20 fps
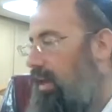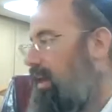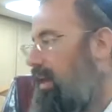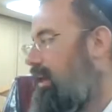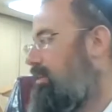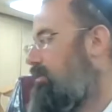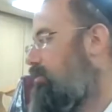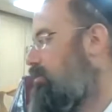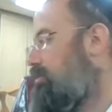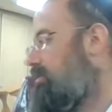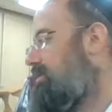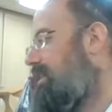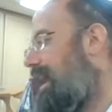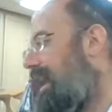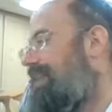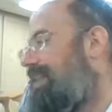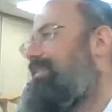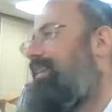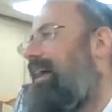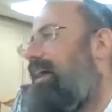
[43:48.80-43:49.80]
It also
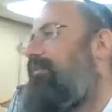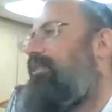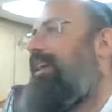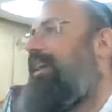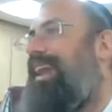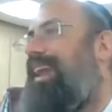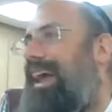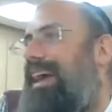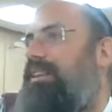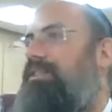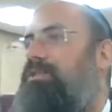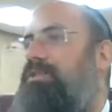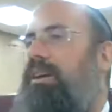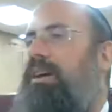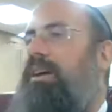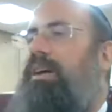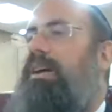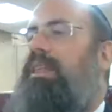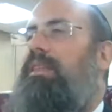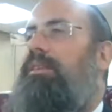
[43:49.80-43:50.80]
had to have a ledge.
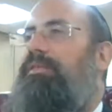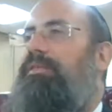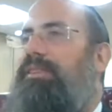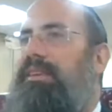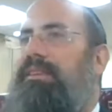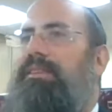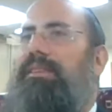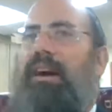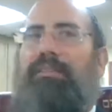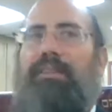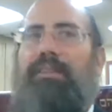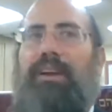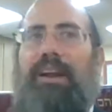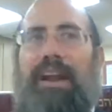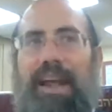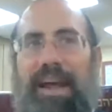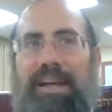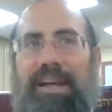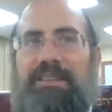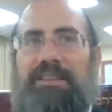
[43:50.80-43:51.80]
If it didn't have a
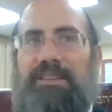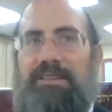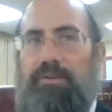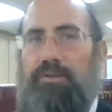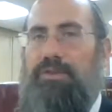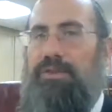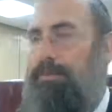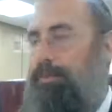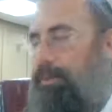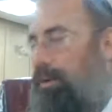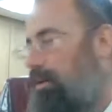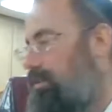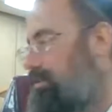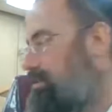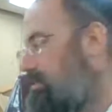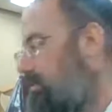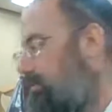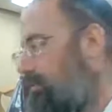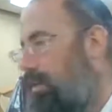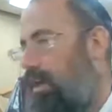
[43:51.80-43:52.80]
ledge, it's also
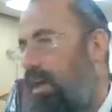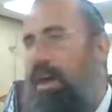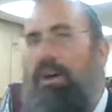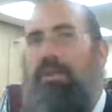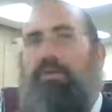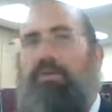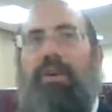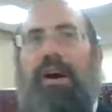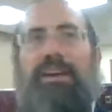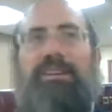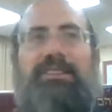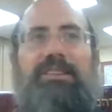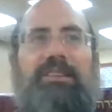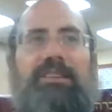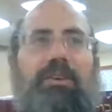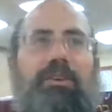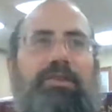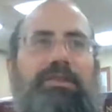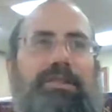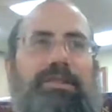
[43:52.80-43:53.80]
possible. Rashi
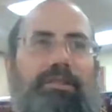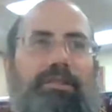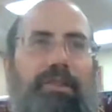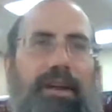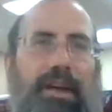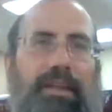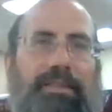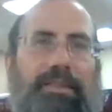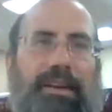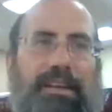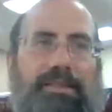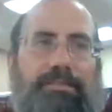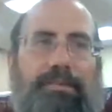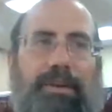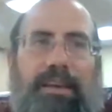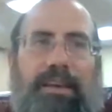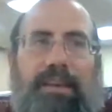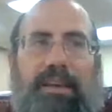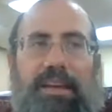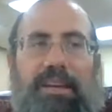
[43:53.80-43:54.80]
goes a bit length to
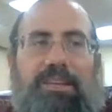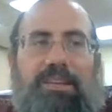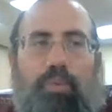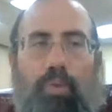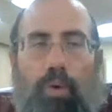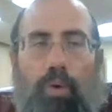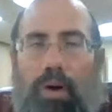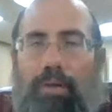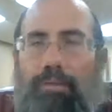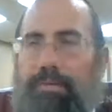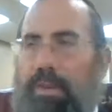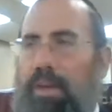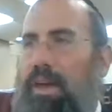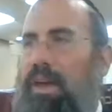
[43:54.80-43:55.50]
explain each one.